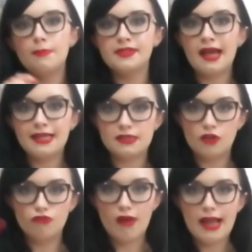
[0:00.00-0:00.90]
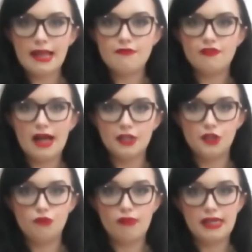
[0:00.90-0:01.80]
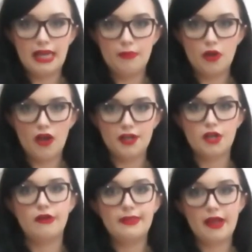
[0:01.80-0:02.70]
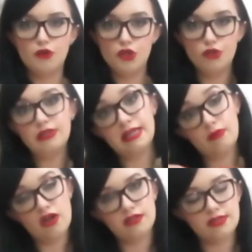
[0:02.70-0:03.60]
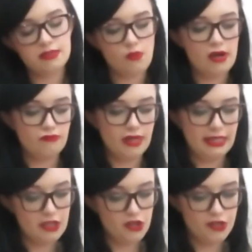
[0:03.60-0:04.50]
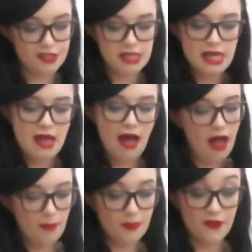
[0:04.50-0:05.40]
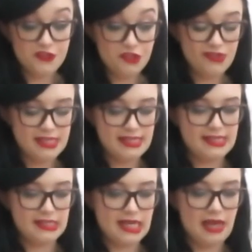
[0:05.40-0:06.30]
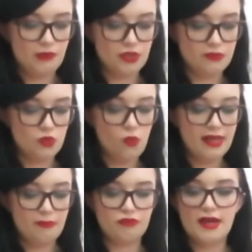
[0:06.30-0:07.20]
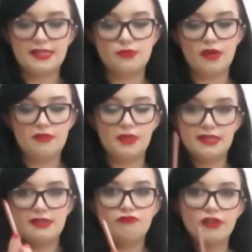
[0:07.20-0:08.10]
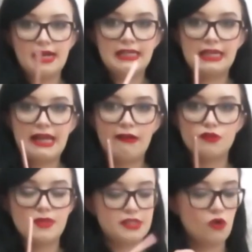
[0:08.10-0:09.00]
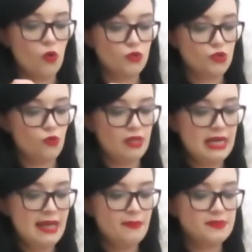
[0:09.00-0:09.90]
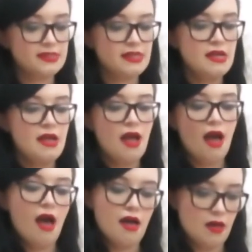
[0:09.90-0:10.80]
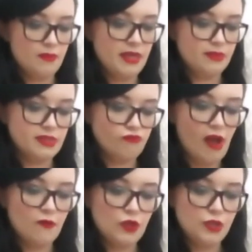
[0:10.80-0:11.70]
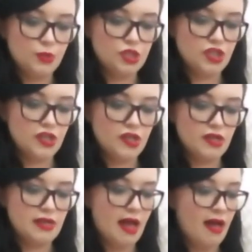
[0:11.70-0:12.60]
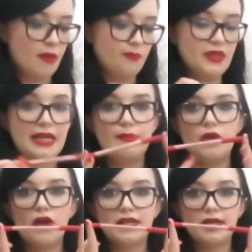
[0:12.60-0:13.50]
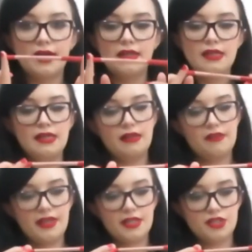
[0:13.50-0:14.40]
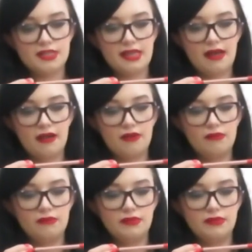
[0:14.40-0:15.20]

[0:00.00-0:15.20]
but that is a great value red lip liner, and their nude lip liners as well are really good. But I used this today, which I was quite impressed with because it really allowed me to contour the lips. It was the Revolution lip liner. I think it's just their